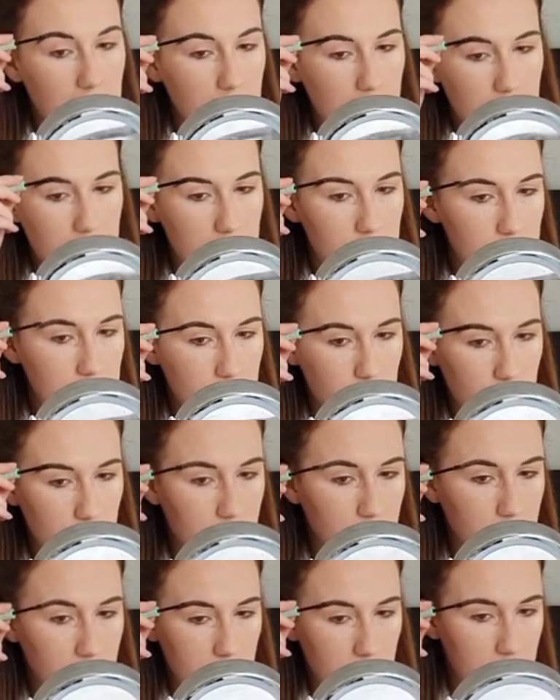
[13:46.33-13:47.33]
And it just sort
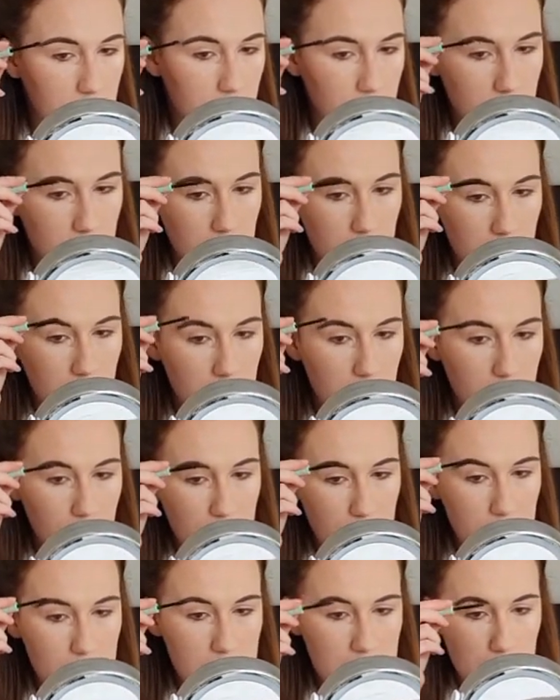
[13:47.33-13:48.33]
of
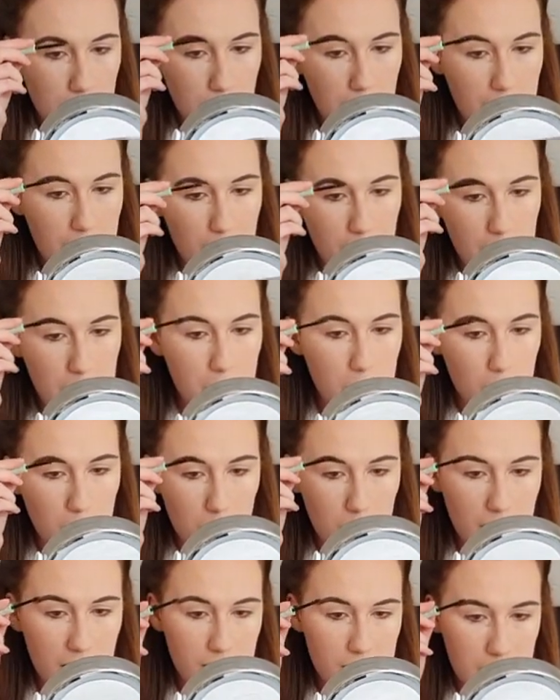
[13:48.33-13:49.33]
fills in the brow a bit
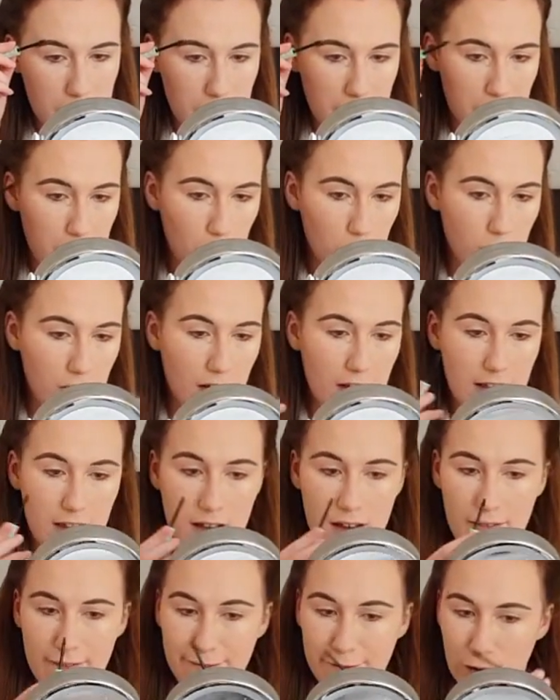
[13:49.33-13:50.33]
more and gives it a bit more like
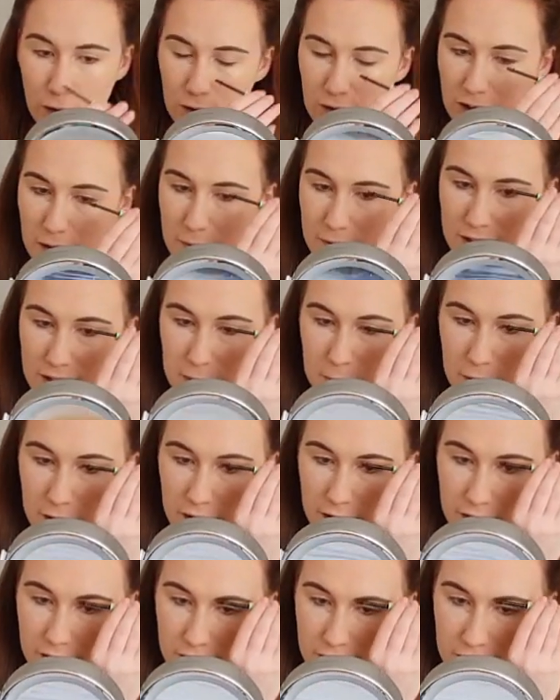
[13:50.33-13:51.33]
volume, I
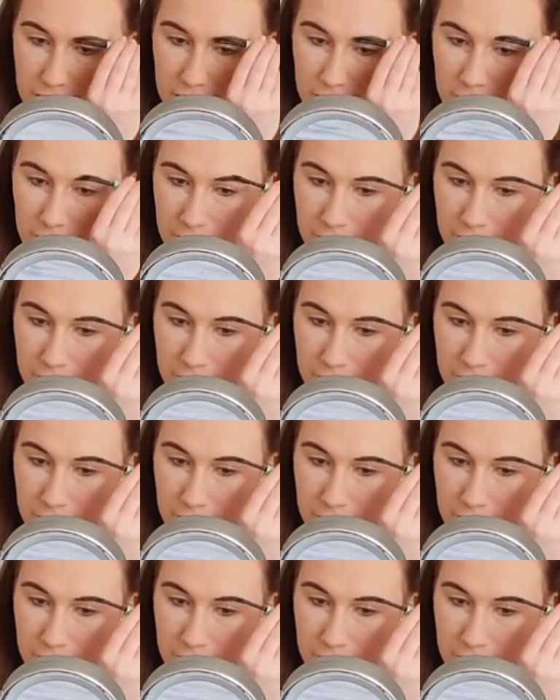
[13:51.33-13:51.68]
suppose.